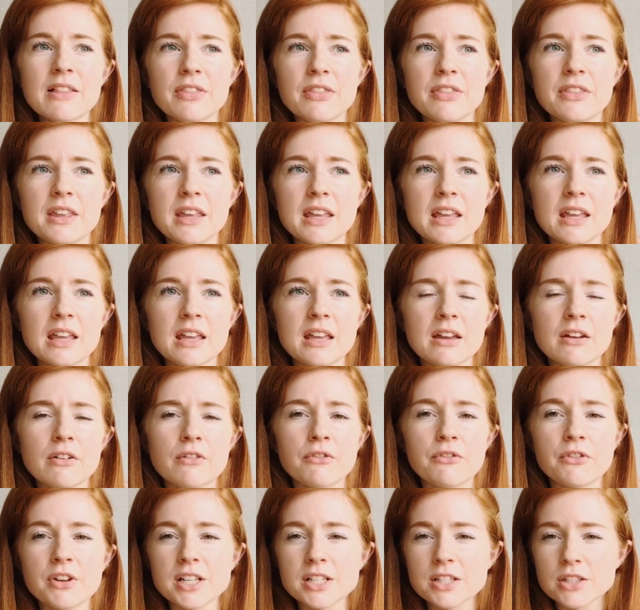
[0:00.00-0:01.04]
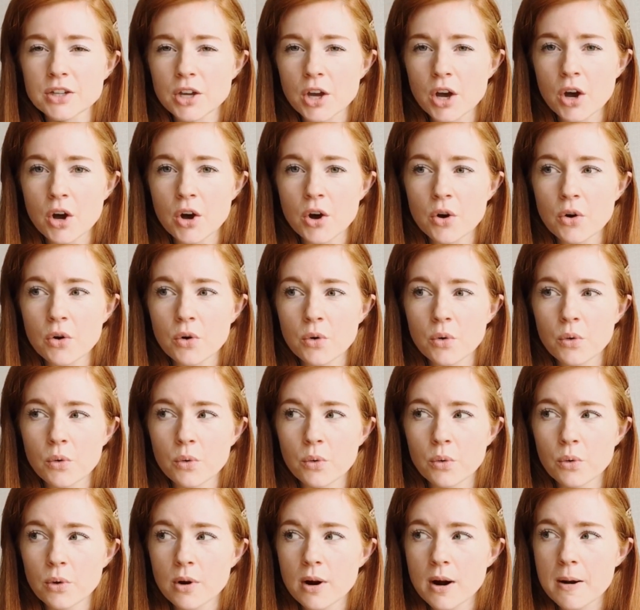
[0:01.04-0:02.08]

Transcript: the VSco,